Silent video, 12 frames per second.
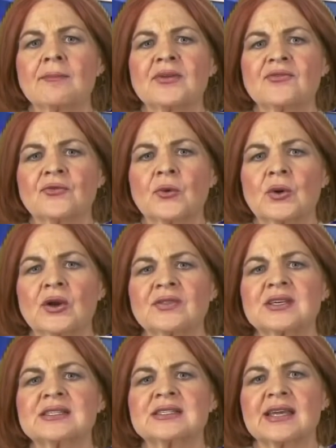before
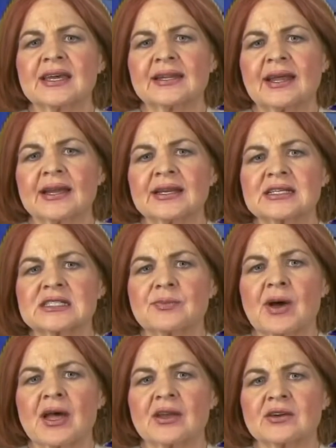this deadline
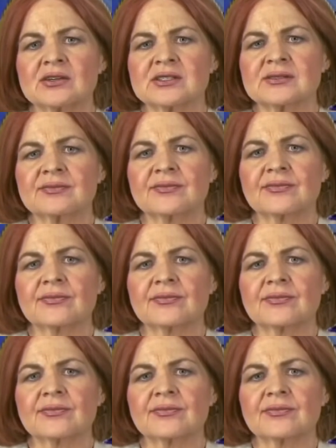expires.